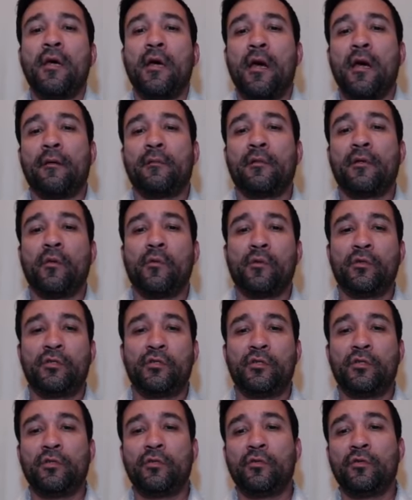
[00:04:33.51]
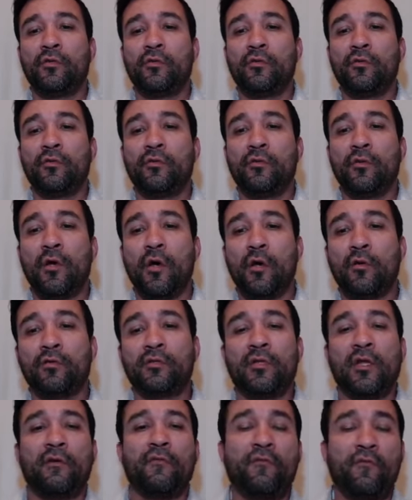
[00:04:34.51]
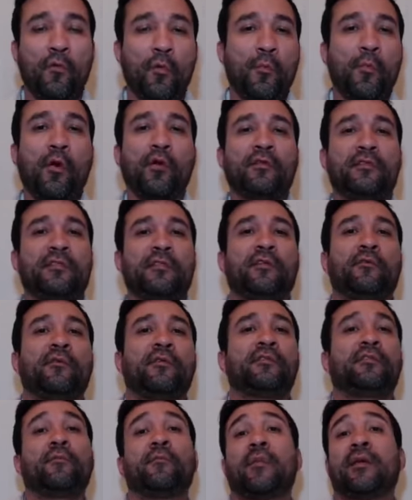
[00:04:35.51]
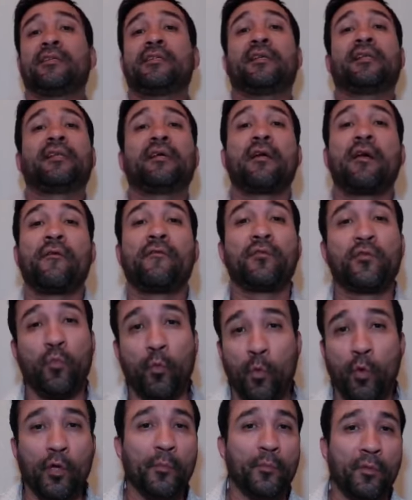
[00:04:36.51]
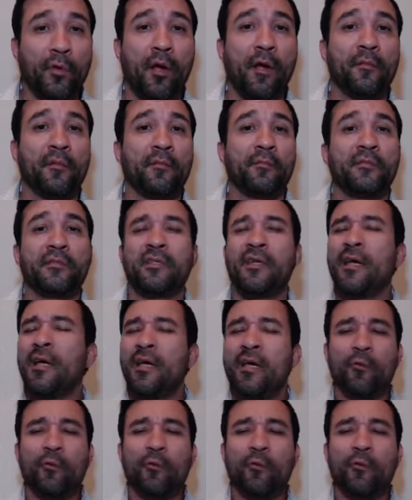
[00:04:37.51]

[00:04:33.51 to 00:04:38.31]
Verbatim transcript: I'm going to host a four part series that basically covers word problems.